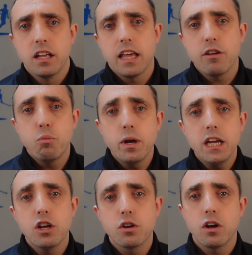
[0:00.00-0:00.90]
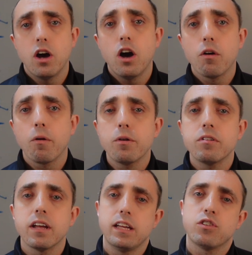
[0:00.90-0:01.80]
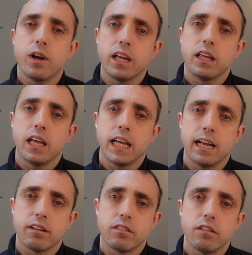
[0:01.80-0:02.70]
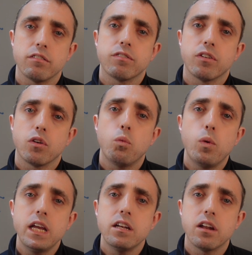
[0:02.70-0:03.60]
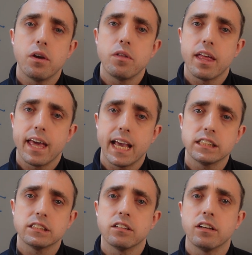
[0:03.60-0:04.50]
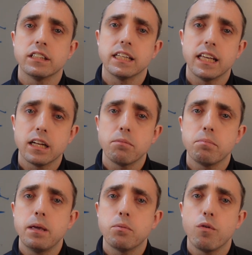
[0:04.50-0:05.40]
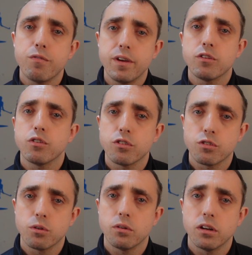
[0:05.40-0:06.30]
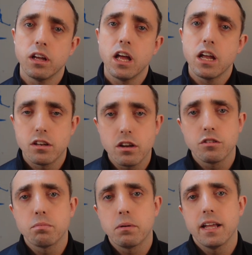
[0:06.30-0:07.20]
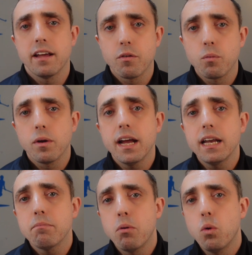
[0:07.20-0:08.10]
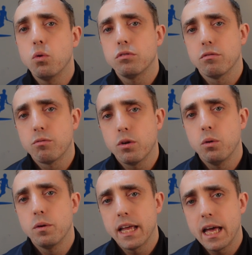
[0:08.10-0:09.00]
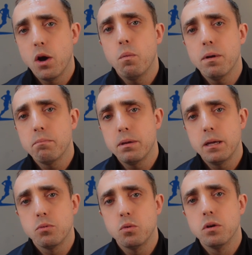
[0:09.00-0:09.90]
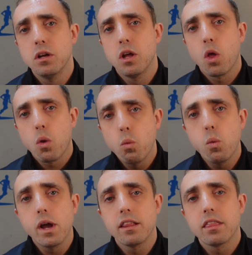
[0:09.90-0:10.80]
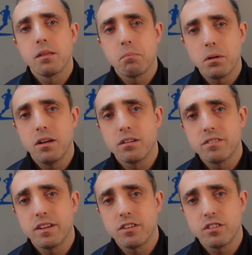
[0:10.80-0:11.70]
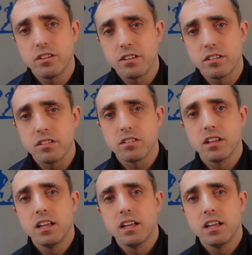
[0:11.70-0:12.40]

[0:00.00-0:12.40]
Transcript: If we look at our own data at NK Active, we know that exercise and getting people fitter and stronger does play a really important role in helping people with plantar fasciitis.